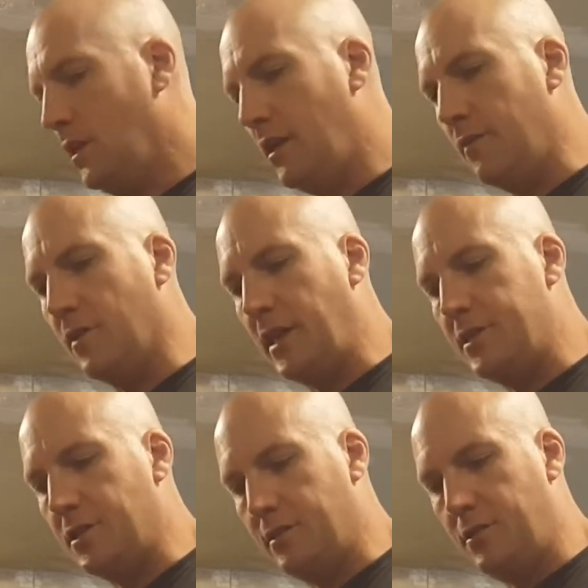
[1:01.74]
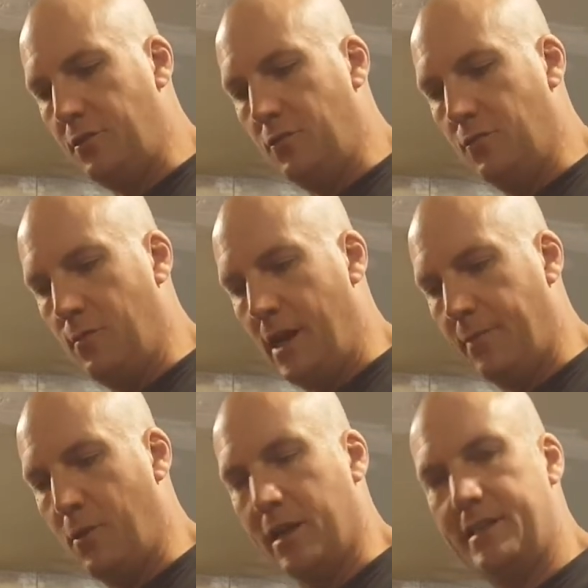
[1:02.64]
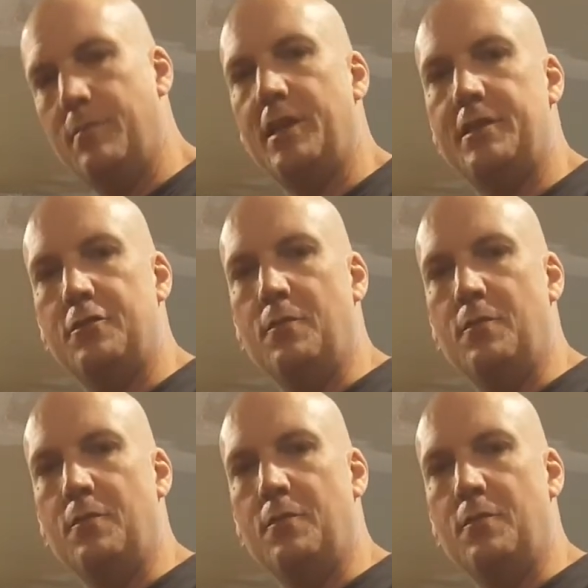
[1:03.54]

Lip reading: in relation to my proximity to